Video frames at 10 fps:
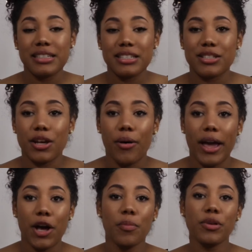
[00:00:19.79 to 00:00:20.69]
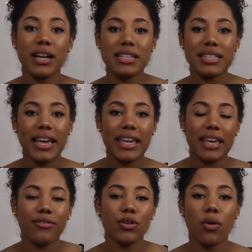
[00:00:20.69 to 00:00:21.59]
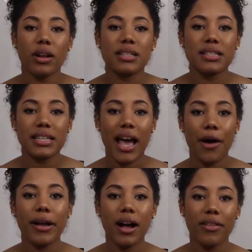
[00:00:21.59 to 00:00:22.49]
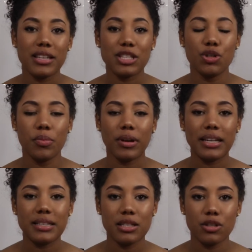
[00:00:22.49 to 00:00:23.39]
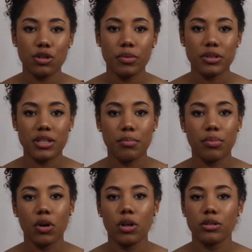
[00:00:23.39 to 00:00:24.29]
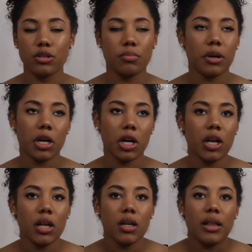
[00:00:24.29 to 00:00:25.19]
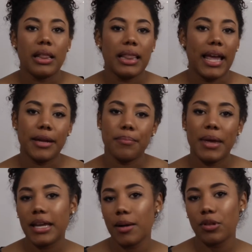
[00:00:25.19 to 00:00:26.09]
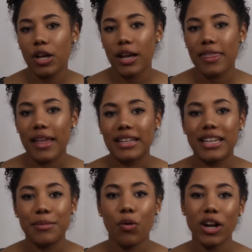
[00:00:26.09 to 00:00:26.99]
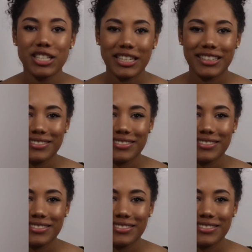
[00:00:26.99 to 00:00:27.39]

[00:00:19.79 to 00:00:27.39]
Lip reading: So I hope you guys like it. If you want to see how I got this super easy, super simple, super light makeup look, then keep watching. This